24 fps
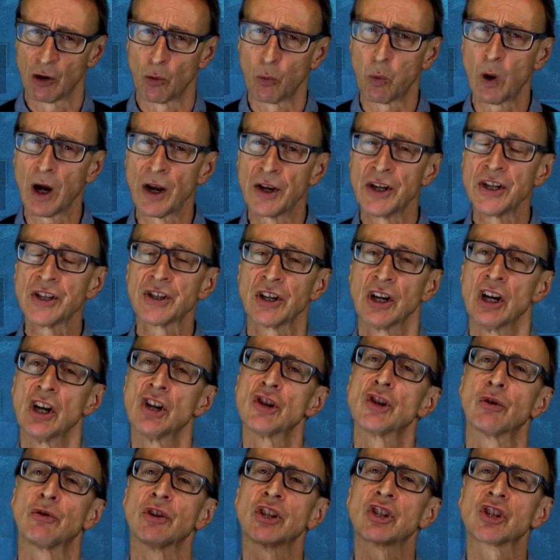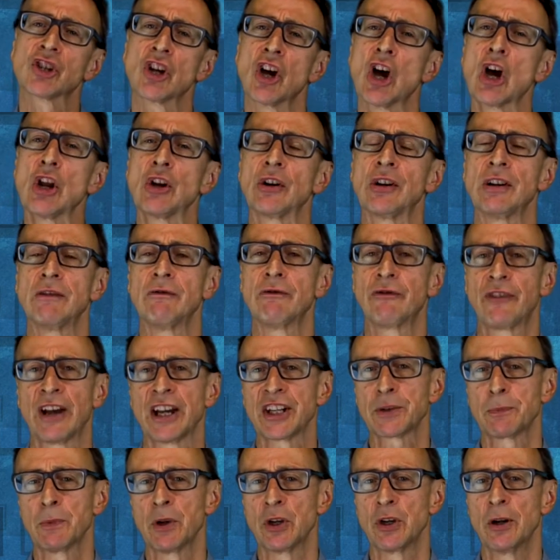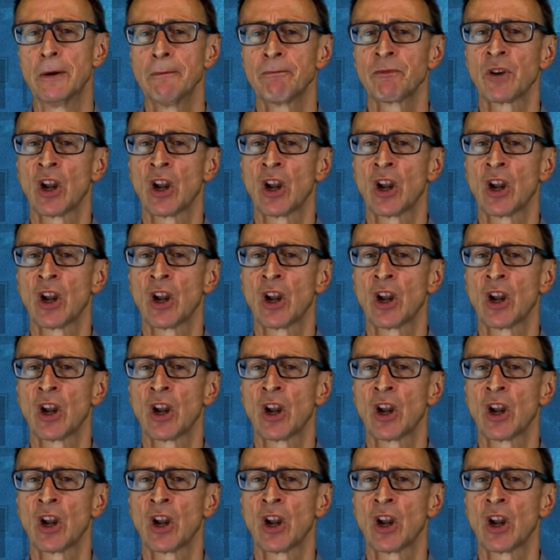One is the return on investment.